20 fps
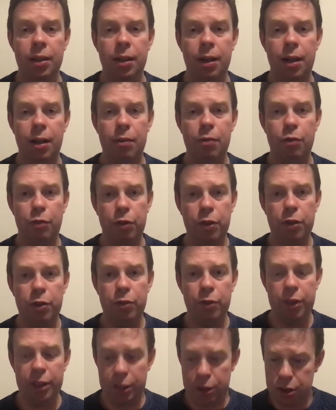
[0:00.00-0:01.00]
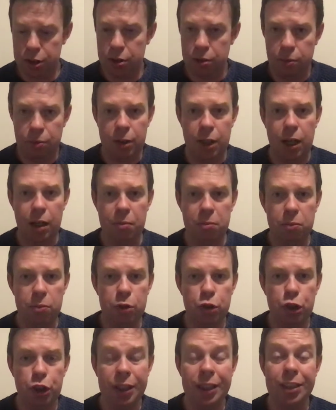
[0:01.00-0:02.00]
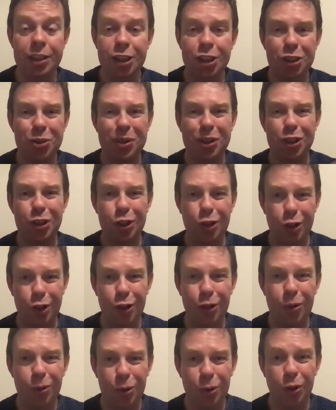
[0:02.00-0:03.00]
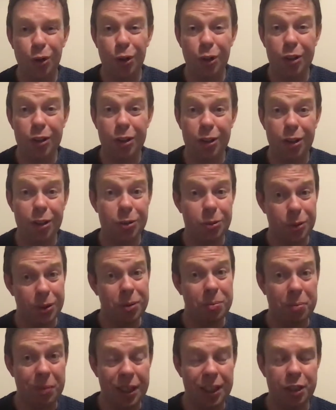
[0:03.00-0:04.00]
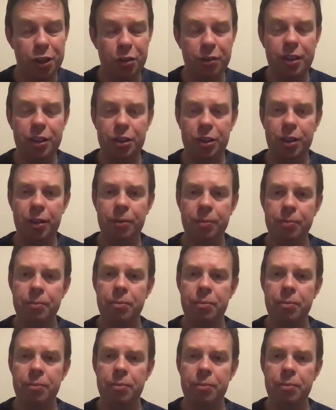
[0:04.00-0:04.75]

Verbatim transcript: um, for for this um, Jesus to exclude all other gods was a major issue.